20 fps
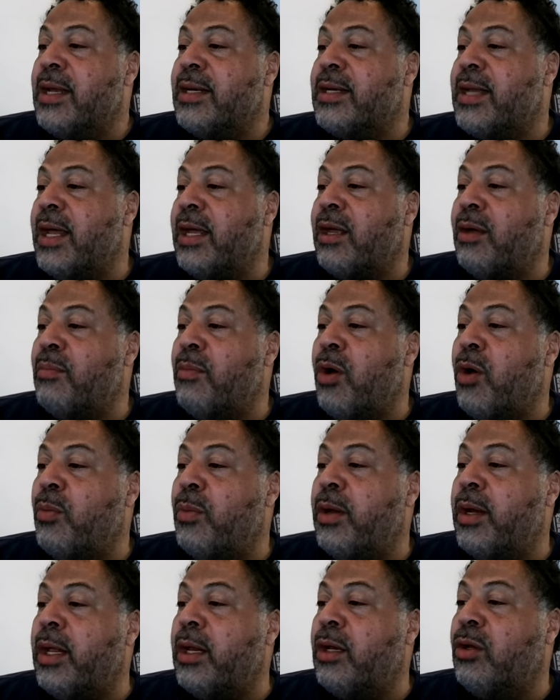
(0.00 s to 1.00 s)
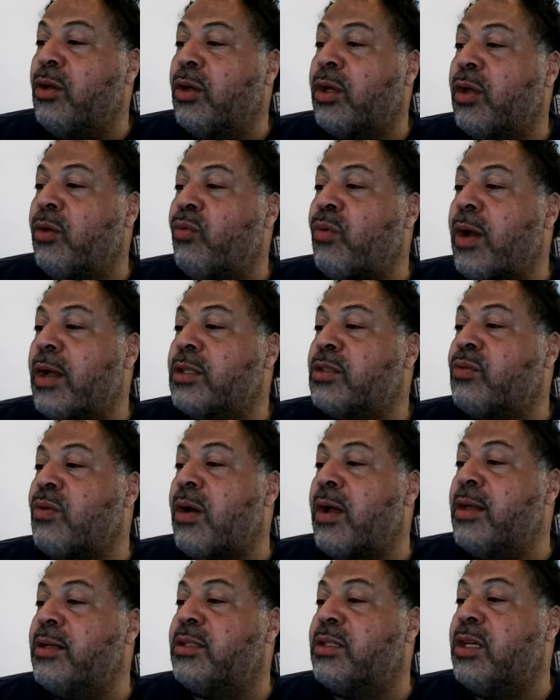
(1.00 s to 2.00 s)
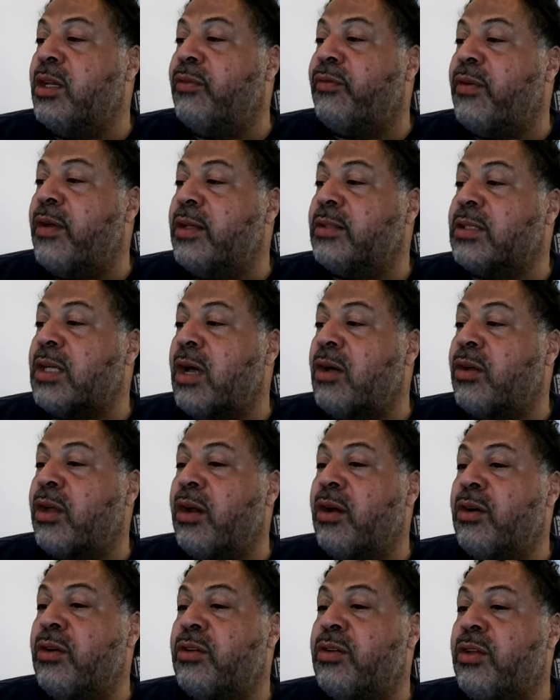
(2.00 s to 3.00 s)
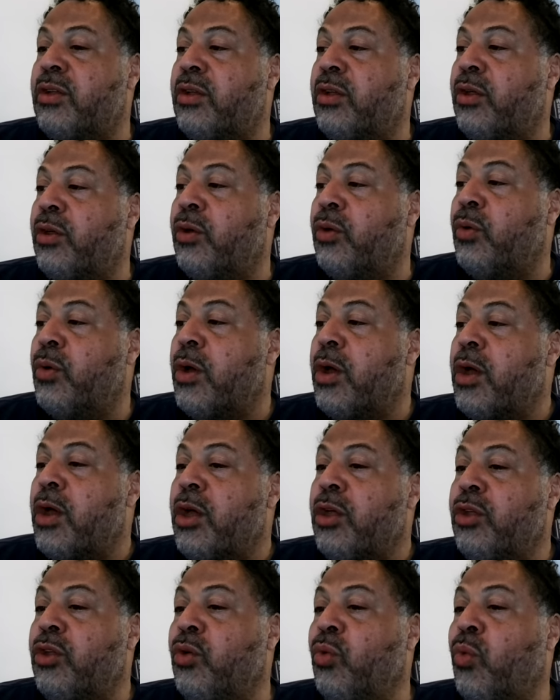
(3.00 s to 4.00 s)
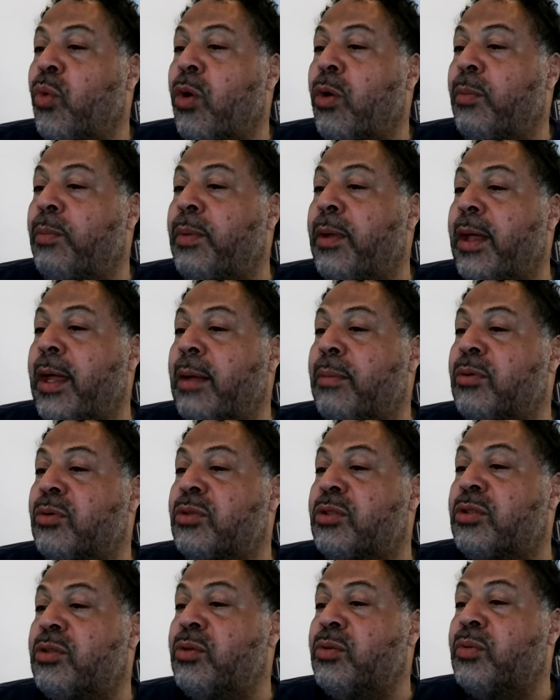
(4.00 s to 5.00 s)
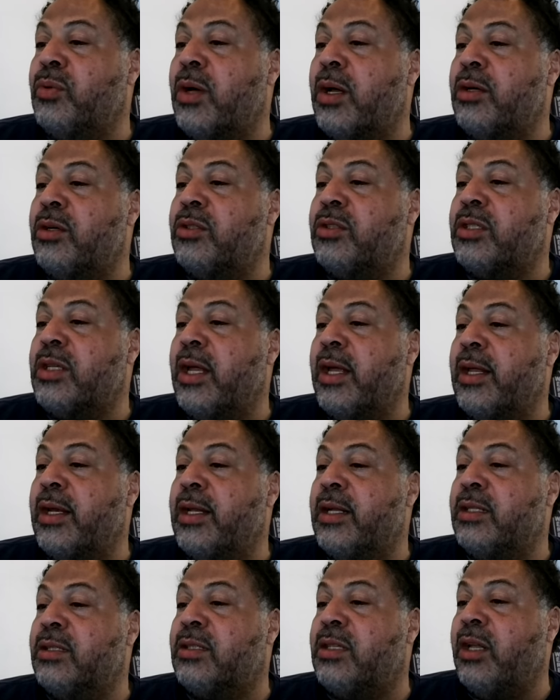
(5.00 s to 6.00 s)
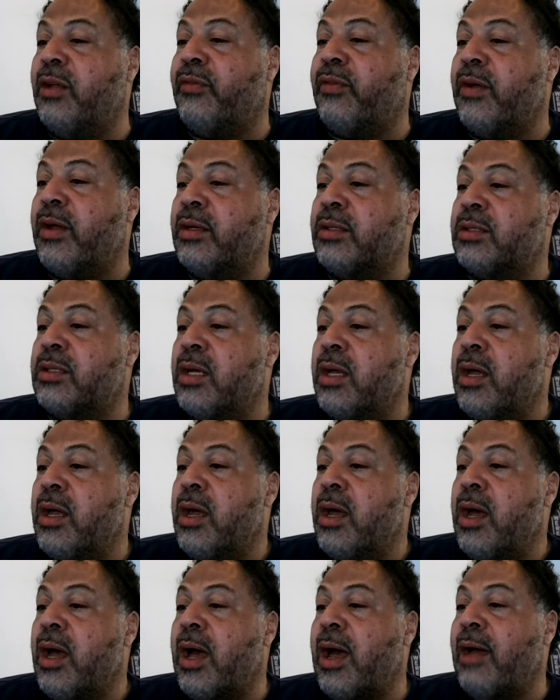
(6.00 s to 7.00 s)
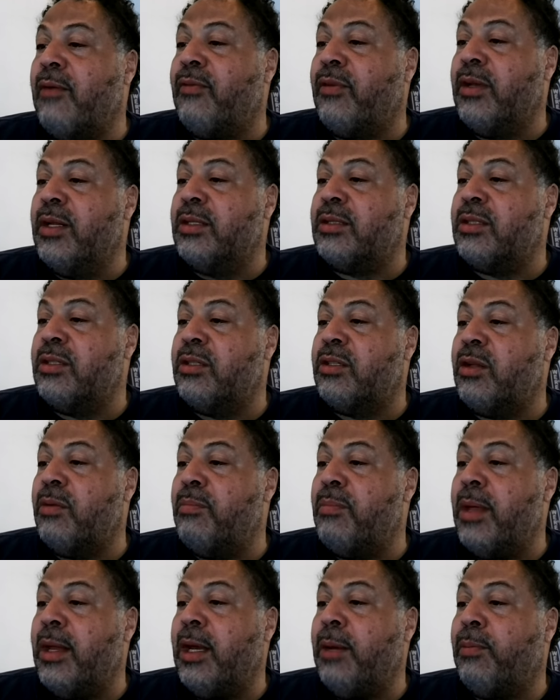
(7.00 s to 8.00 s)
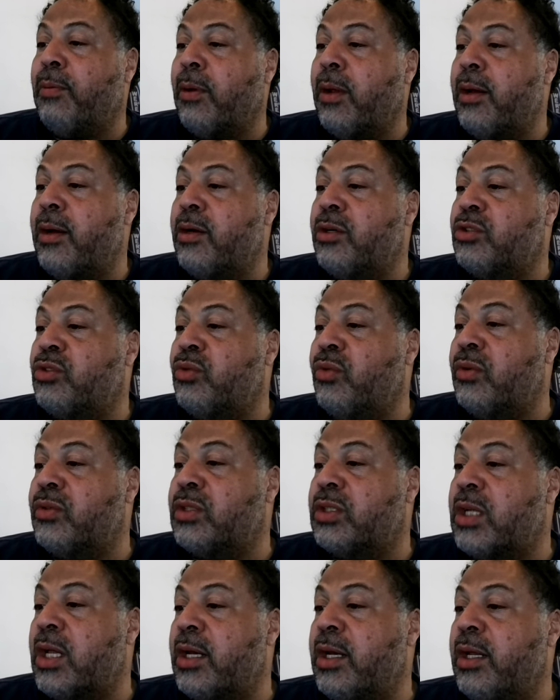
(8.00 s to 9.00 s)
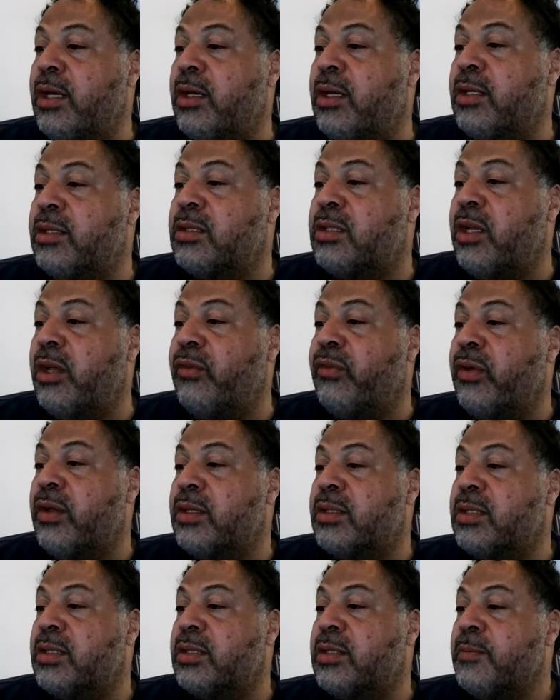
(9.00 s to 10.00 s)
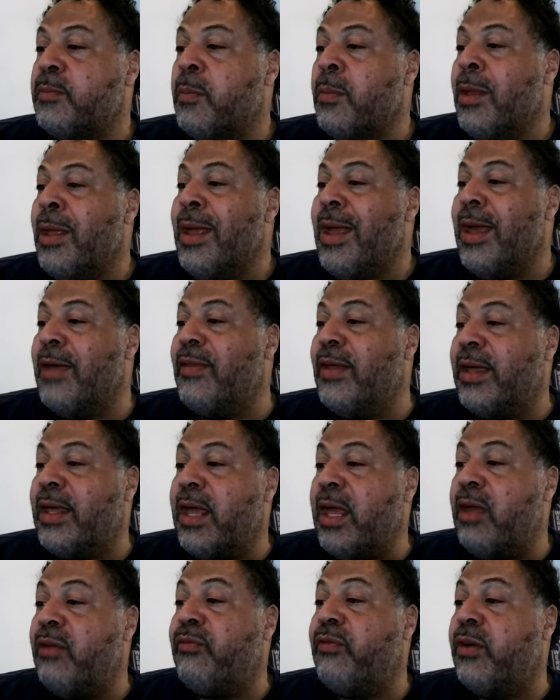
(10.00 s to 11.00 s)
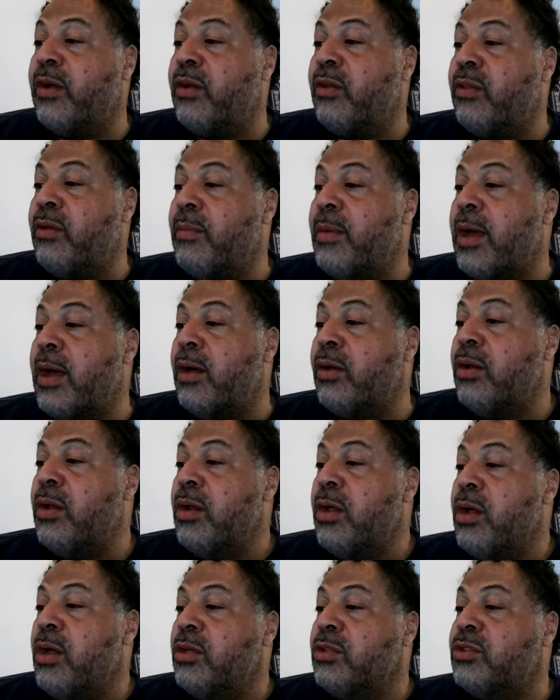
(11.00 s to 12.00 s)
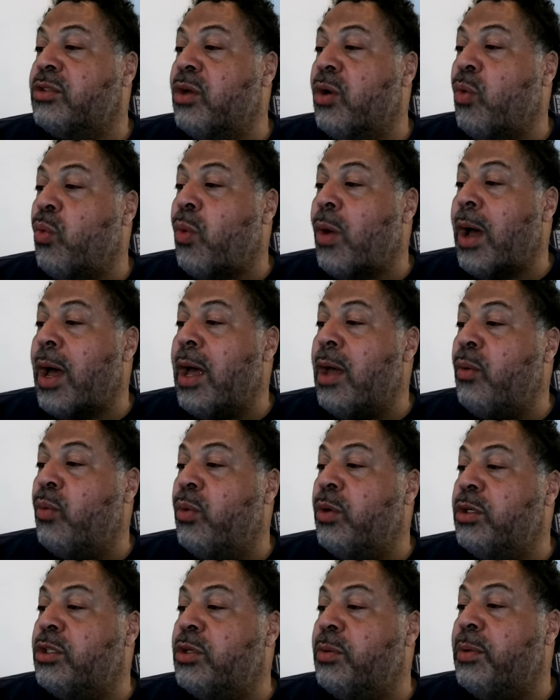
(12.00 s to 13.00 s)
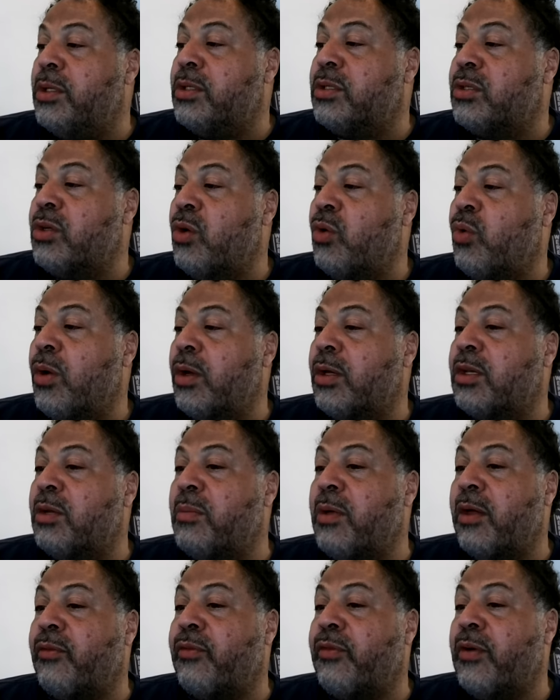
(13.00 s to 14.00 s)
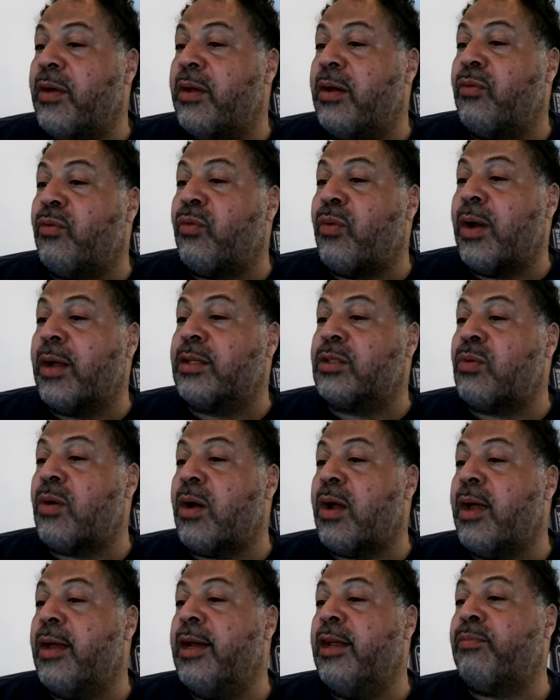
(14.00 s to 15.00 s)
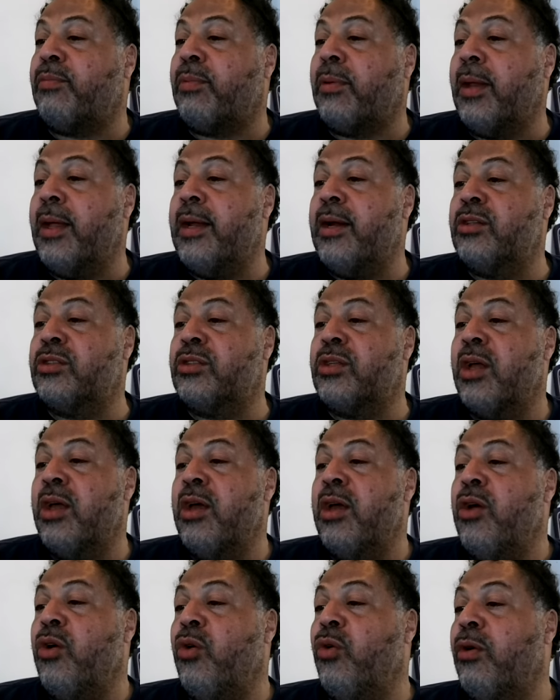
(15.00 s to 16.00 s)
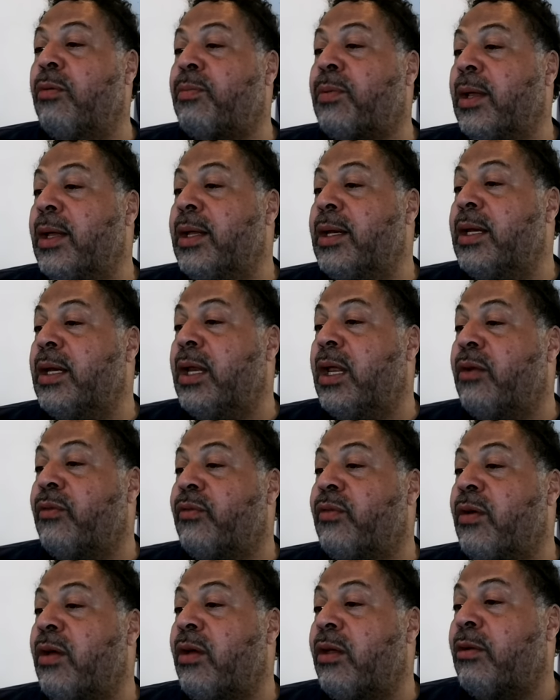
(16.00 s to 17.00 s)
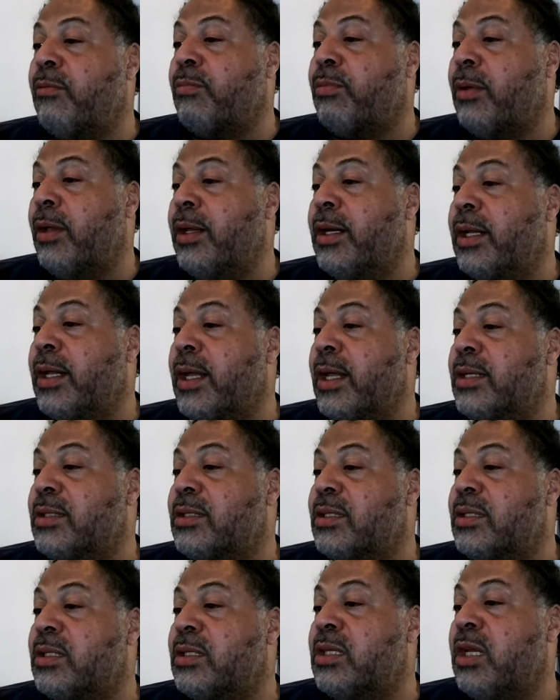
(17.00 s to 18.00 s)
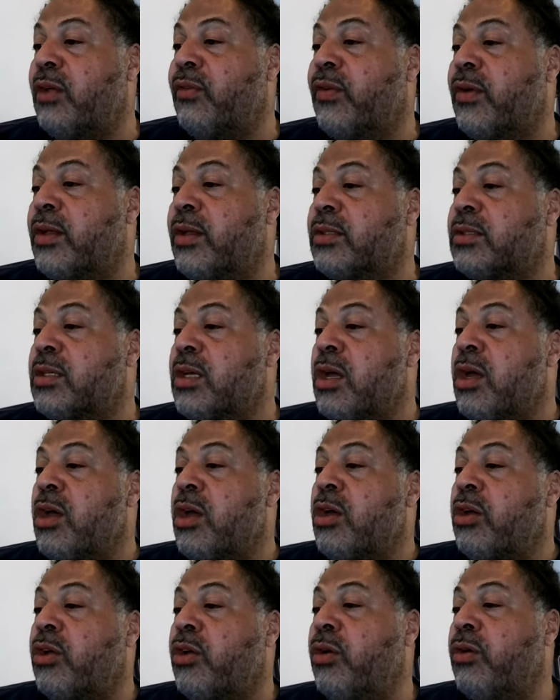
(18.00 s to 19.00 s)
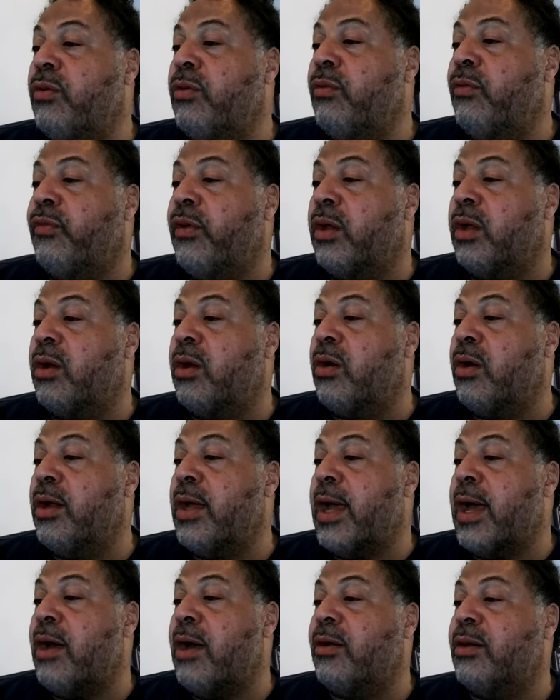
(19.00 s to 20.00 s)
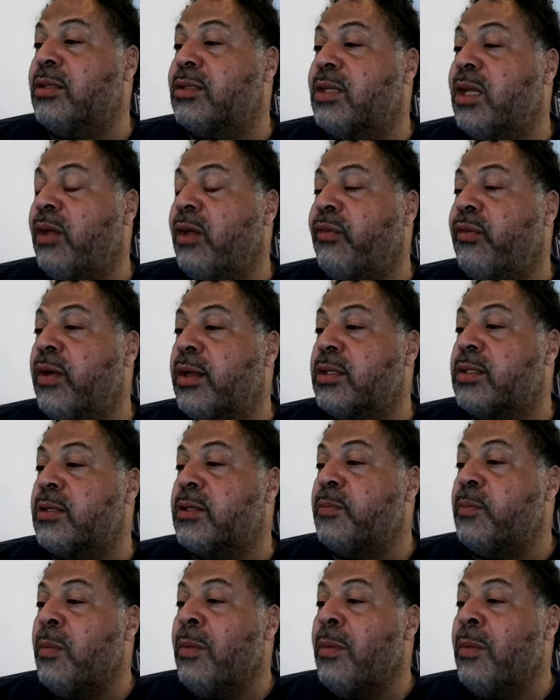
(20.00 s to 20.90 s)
Take a moment and look at Rex Ryan's defense. I'll guarantee you you won't be able to understand his defense. I've listened to many players who have studied his defenses and they can't figure them out. So why would you be so quick to make fun of Rex Ryan if players who have played in the NFL and have played against his defense couldn't figure out his defense?